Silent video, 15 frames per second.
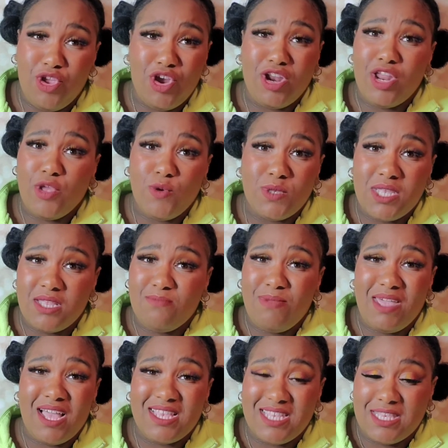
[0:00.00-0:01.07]
You're gonna use it
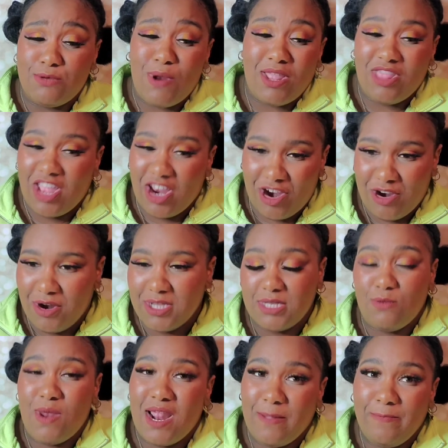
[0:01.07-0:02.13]
because it's right there.
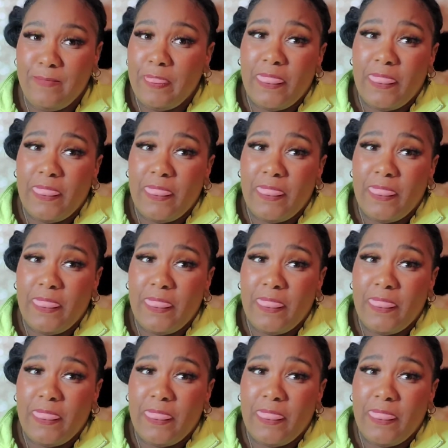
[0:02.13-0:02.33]
It's right.